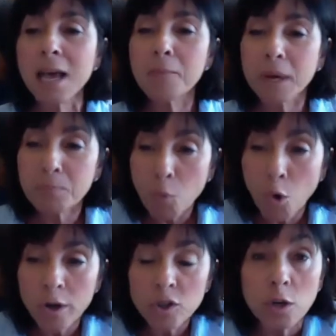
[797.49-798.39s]
But
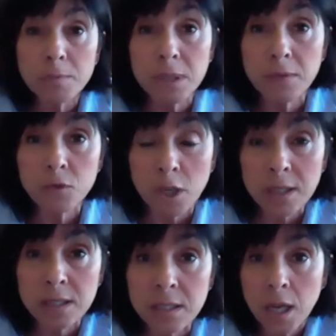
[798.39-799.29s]
more in terms of
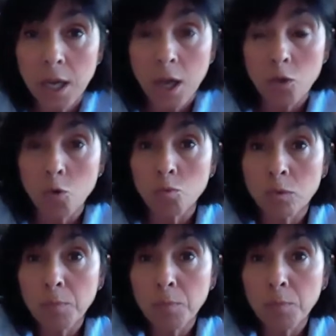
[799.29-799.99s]
just the